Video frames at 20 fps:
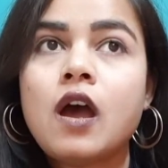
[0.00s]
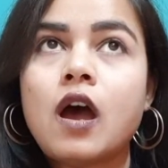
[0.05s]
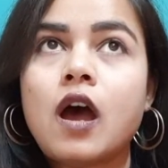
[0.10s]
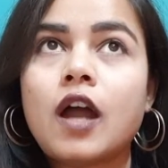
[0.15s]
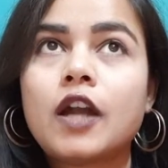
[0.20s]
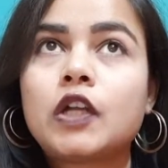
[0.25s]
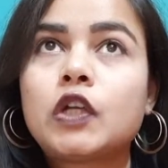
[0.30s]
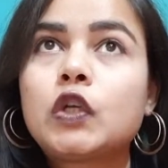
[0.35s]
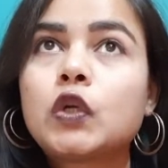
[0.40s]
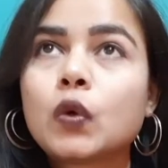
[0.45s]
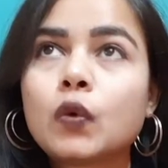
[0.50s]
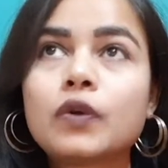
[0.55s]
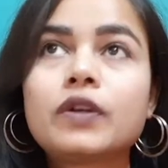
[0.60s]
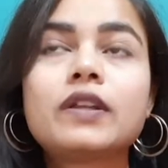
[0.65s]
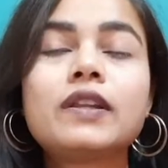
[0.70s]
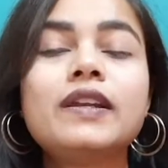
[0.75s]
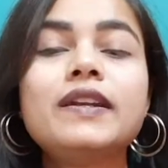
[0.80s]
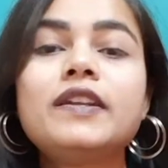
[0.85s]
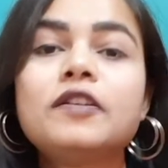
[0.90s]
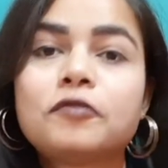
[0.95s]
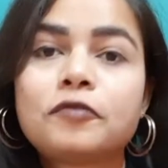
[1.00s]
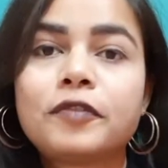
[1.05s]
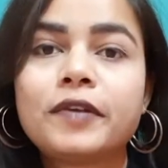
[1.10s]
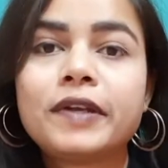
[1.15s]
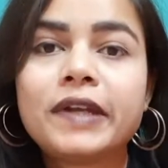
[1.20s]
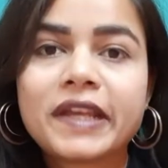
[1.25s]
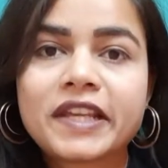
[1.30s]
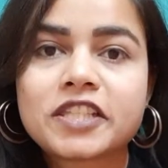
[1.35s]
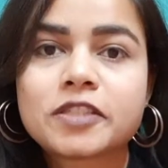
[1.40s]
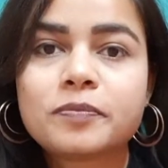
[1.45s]
a totally
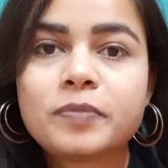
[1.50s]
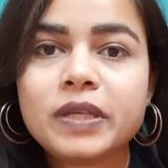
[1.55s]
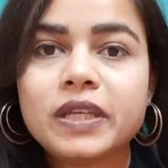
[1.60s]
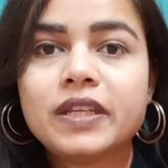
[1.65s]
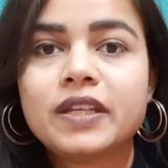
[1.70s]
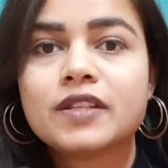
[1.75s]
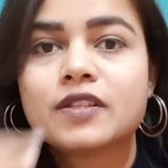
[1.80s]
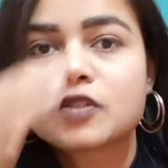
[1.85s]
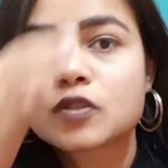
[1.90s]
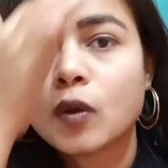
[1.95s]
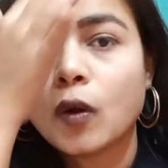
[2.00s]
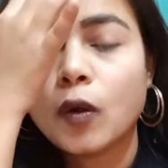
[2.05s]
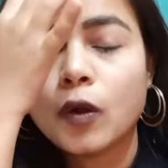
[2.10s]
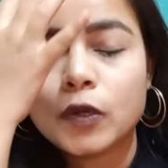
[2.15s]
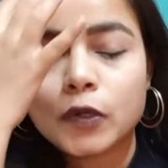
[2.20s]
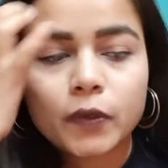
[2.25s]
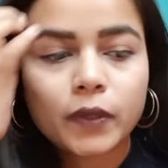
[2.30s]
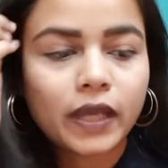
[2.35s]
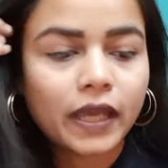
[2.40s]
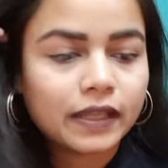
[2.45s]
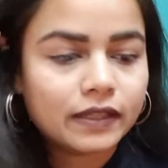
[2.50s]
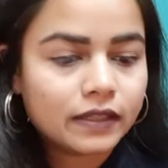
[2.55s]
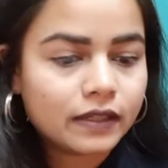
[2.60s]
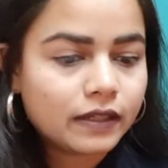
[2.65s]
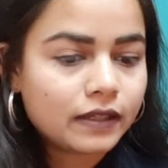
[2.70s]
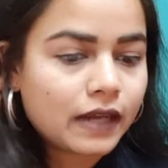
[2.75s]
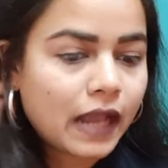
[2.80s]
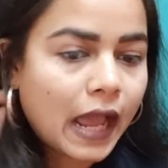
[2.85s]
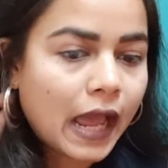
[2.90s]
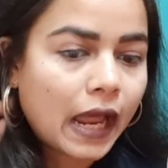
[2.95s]
different experience
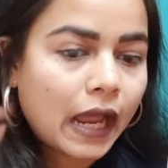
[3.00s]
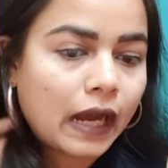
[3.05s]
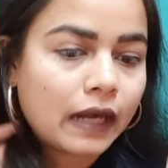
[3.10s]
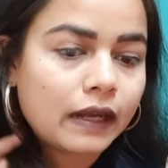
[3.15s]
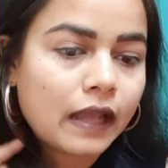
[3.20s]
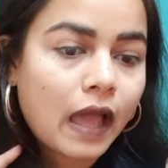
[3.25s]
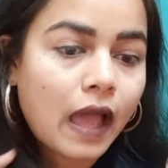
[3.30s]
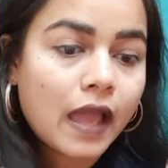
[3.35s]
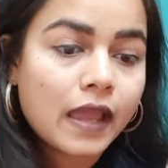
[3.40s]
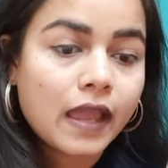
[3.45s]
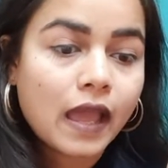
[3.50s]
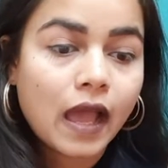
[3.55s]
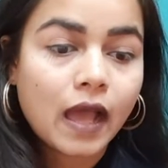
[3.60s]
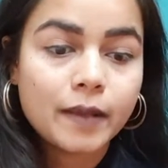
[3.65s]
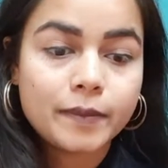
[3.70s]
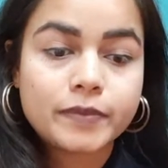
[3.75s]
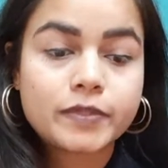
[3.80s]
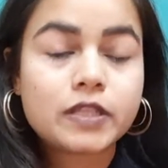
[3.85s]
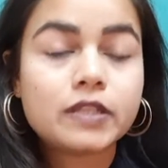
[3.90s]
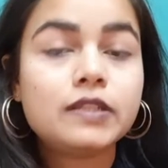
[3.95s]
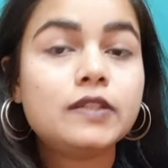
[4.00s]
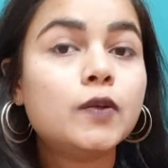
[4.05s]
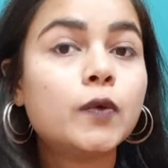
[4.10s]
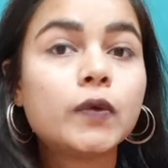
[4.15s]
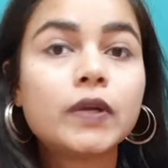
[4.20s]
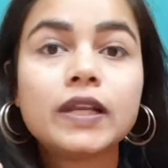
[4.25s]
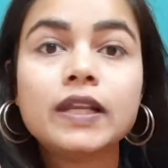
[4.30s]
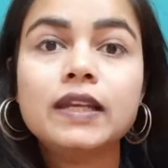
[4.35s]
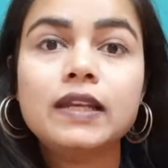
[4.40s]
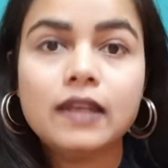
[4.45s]
altogether, and I
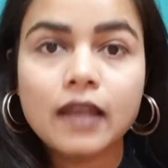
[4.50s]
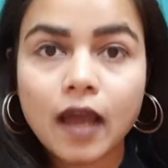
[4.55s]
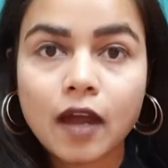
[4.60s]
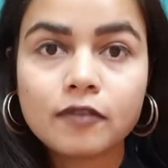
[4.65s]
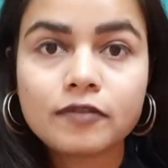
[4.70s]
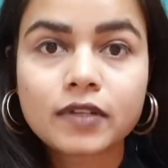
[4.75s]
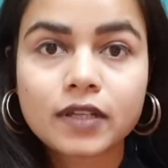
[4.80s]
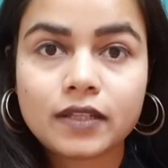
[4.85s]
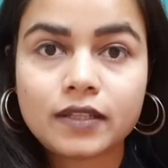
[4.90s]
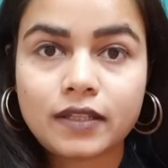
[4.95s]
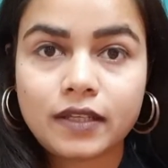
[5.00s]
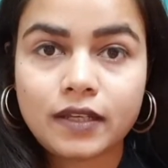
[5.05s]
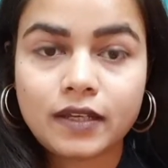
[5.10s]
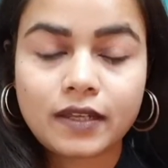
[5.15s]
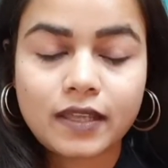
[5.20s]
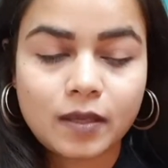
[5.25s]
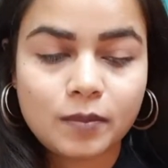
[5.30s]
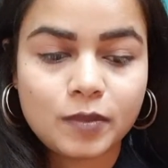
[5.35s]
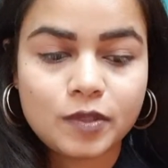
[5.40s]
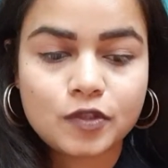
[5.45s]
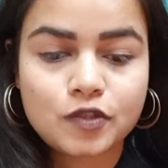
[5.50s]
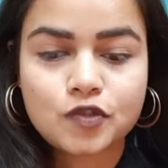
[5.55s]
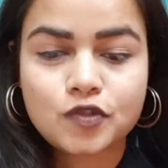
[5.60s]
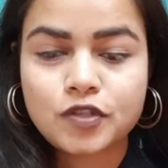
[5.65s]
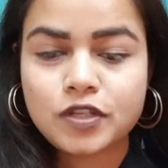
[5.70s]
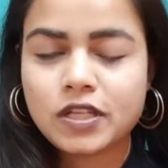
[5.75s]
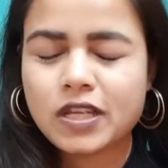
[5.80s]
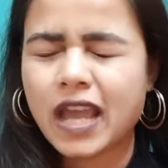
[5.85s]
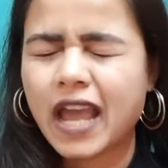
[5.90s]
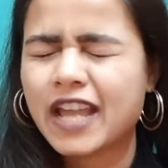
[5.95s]
absolutely loved their chemistry.